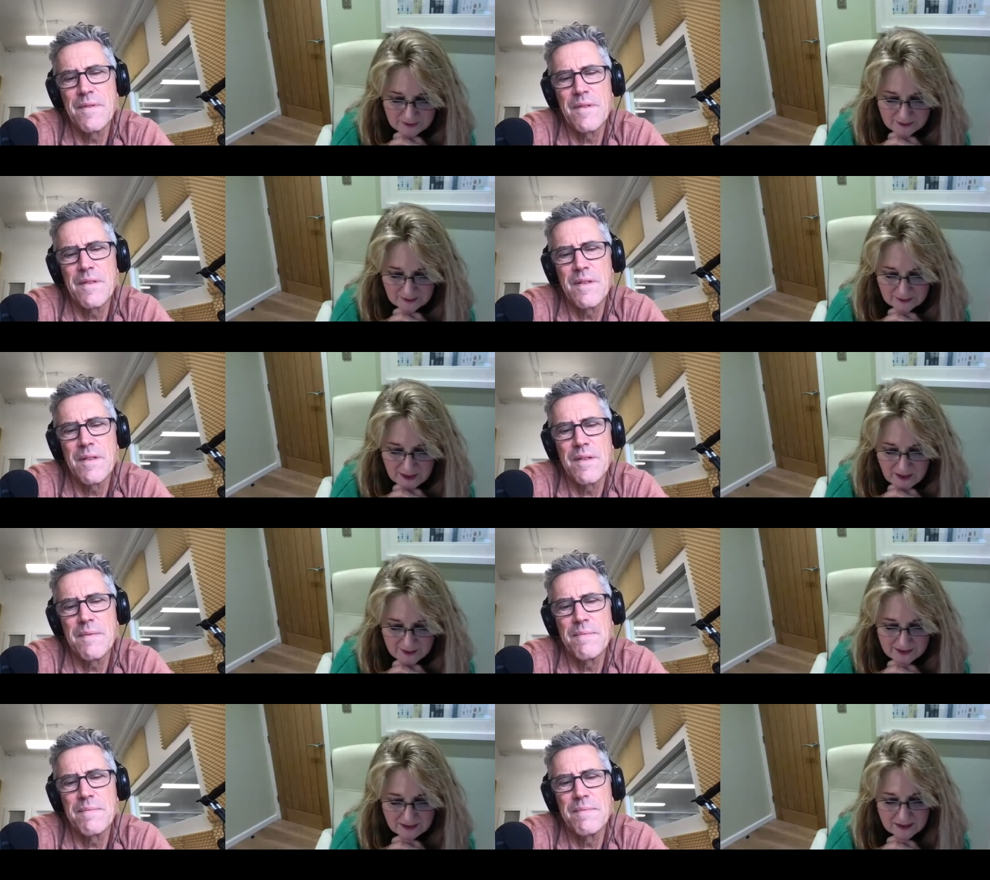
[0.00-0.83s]

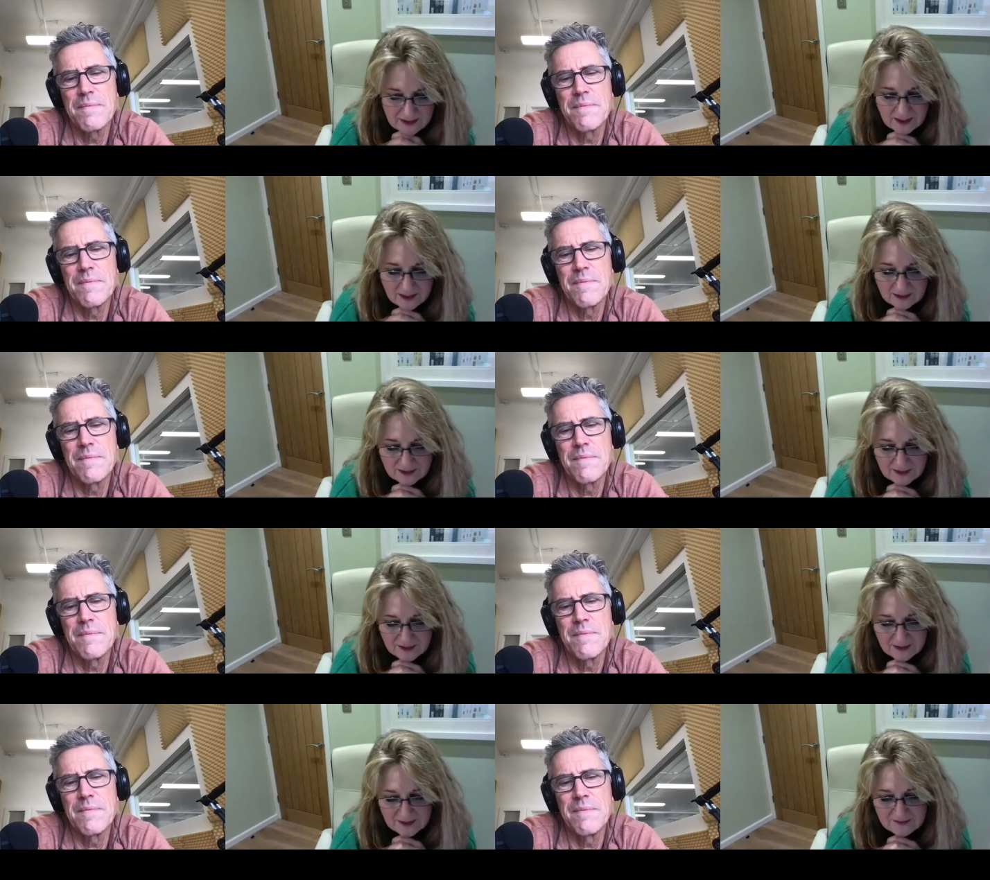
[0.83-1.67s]
Speaker 1: line,
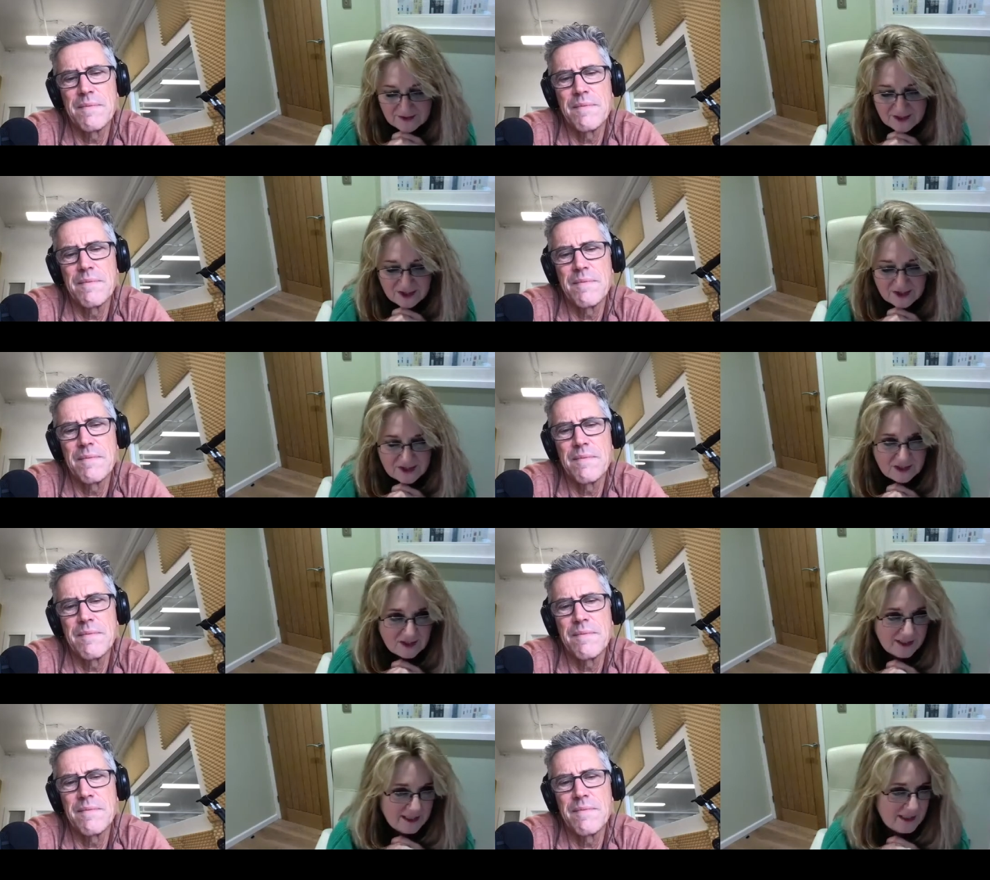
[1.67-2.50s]
color,
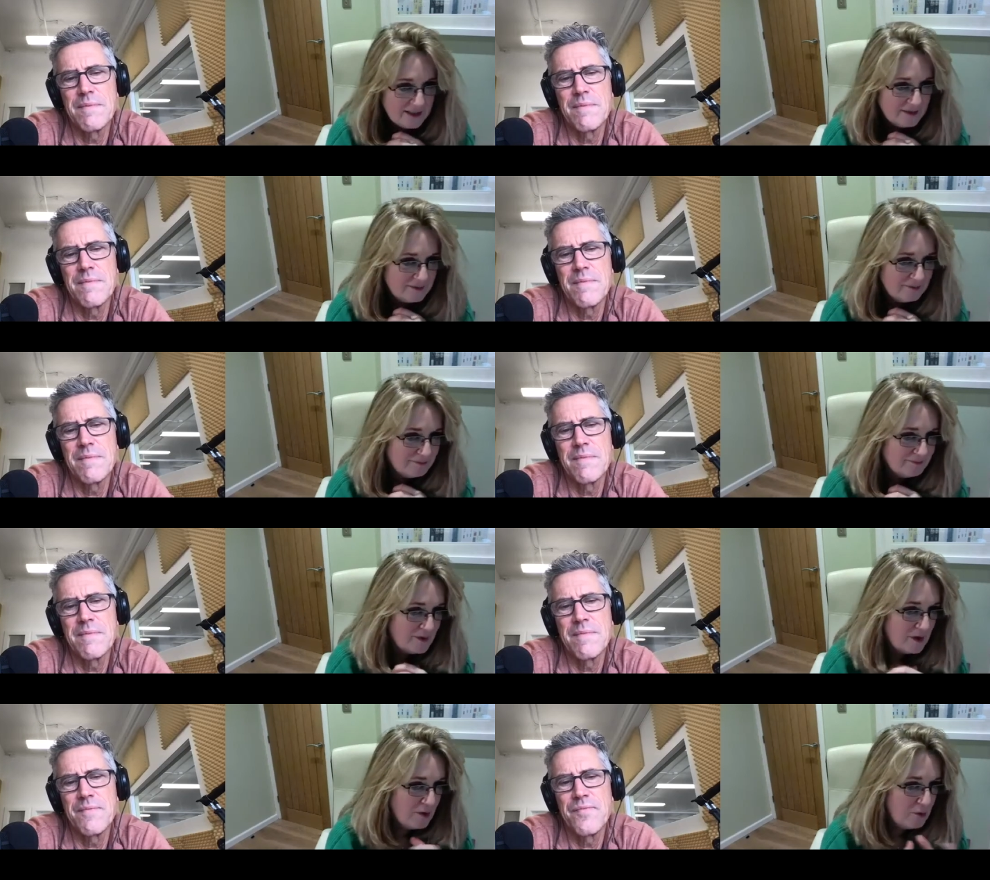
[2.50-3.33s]
design,
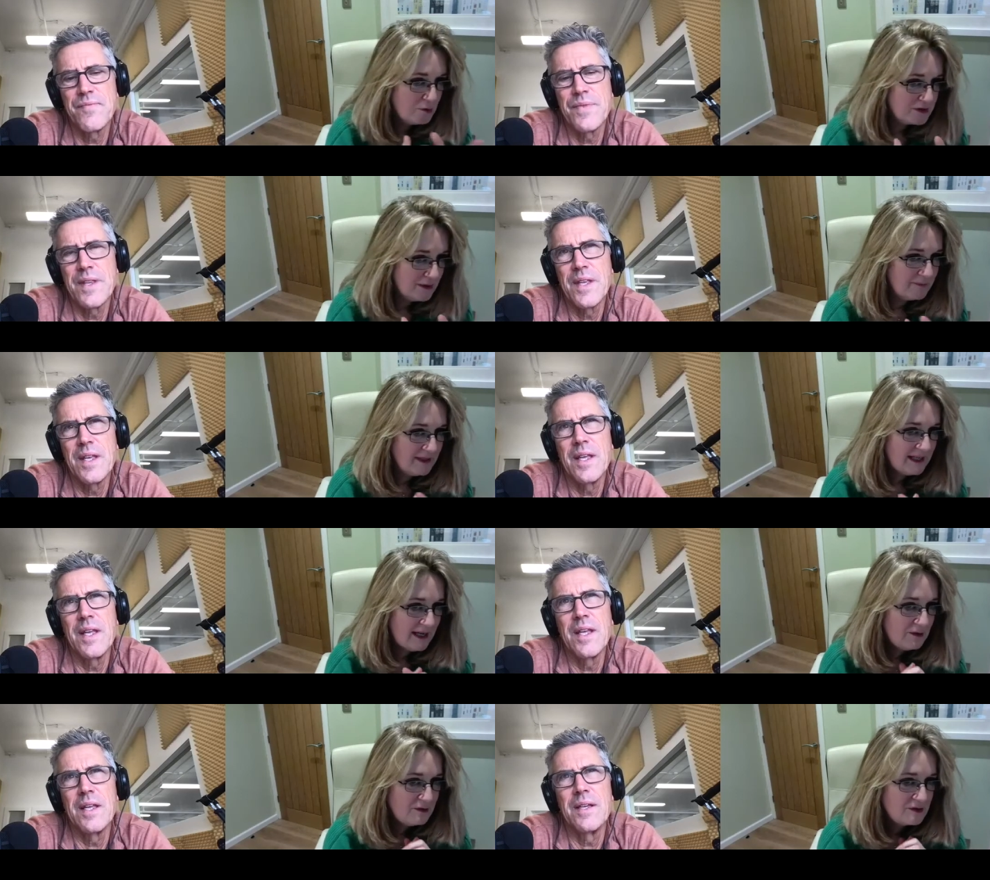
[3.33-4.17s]
or something
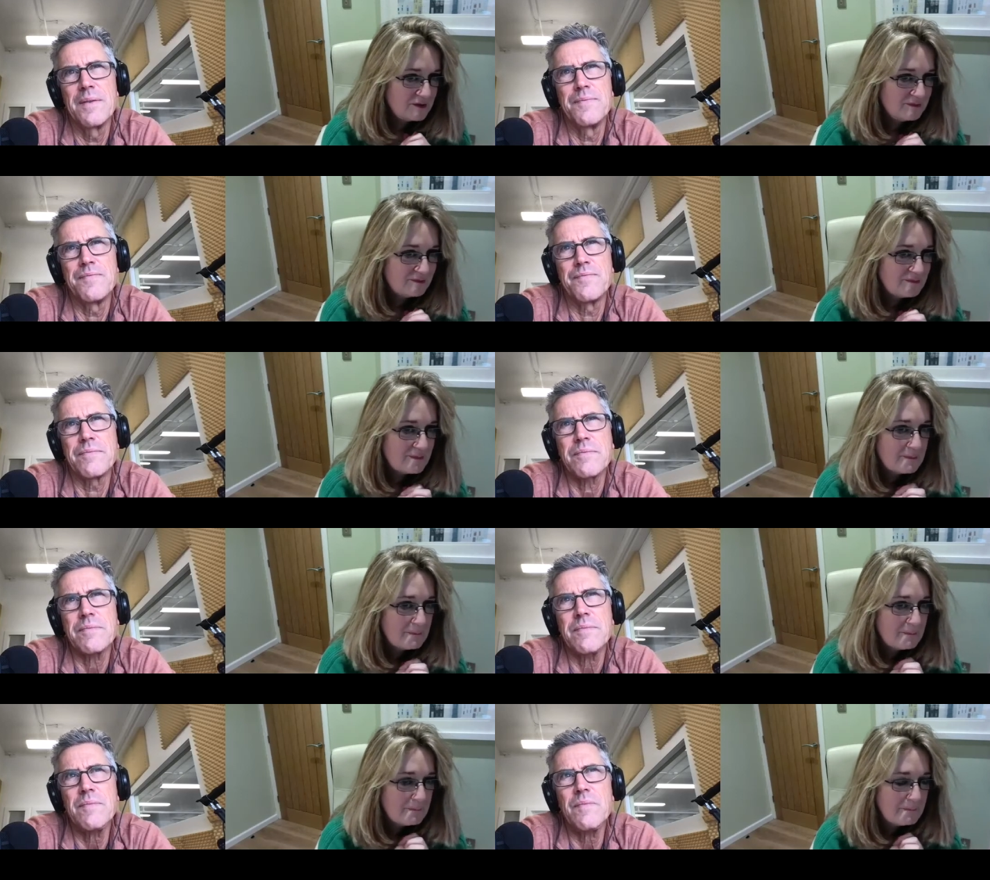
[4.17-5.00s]
else?
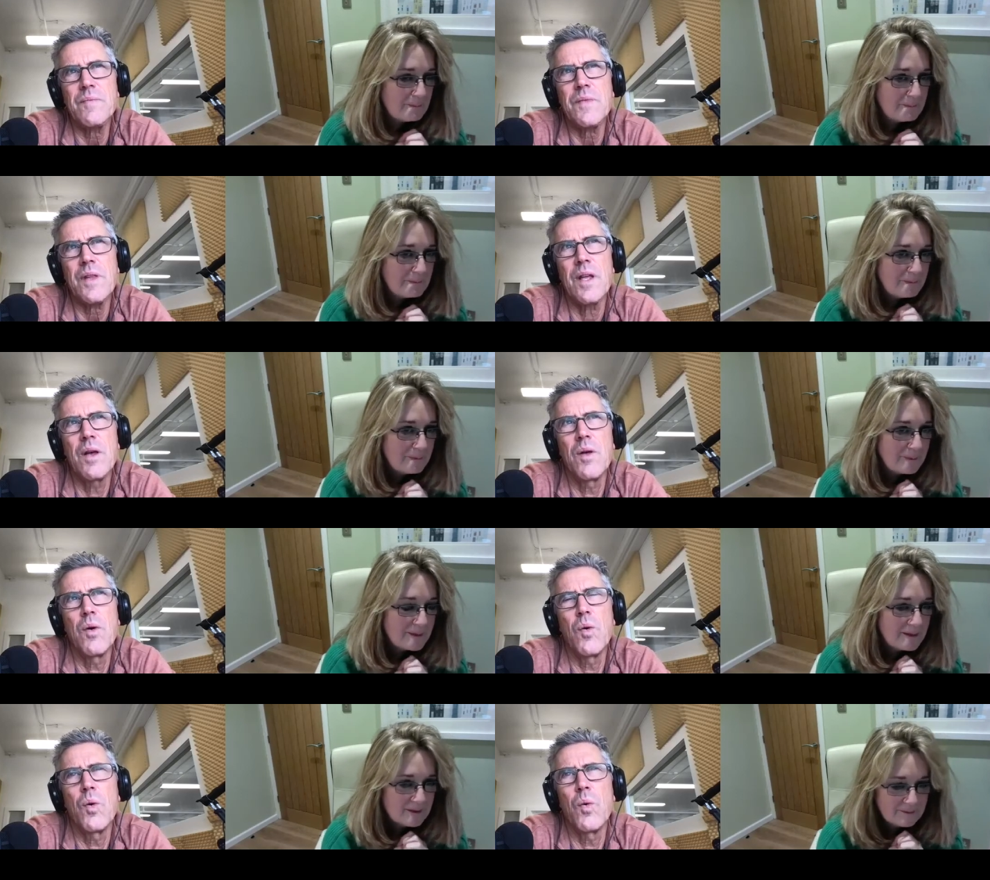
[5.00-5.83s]

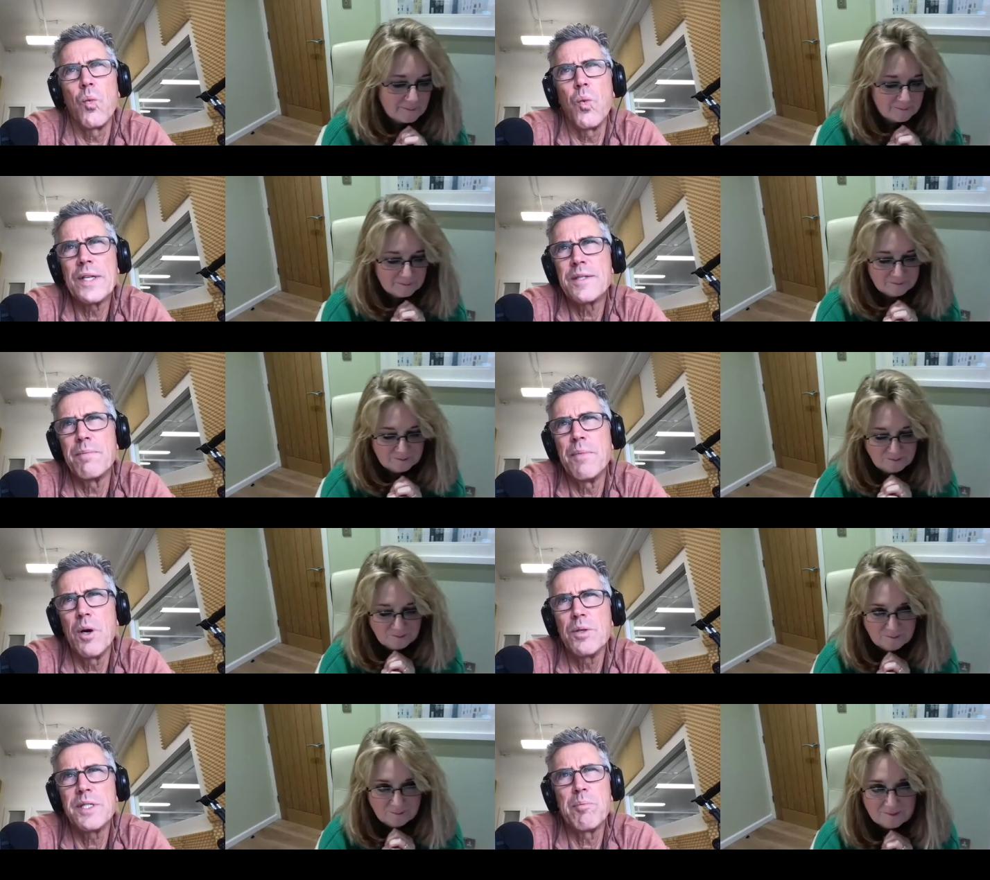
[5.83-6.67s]
Speaker 2: What's
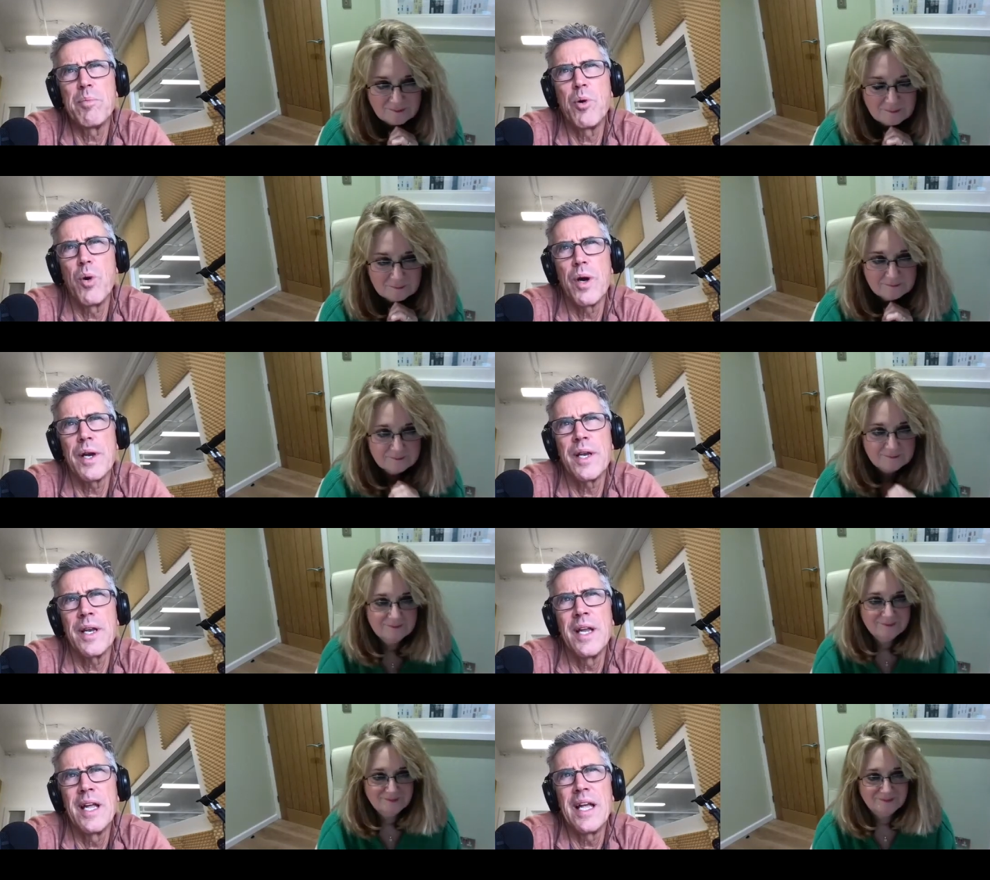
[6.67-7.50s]
most important
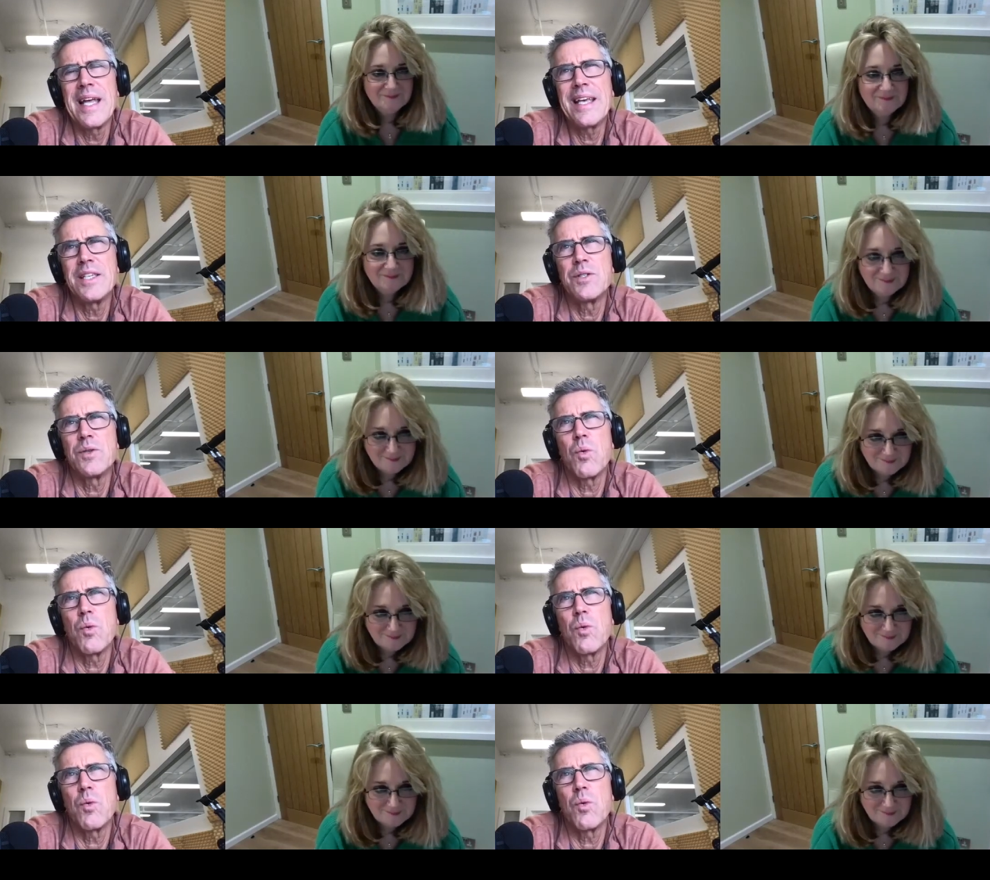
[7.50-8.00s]
is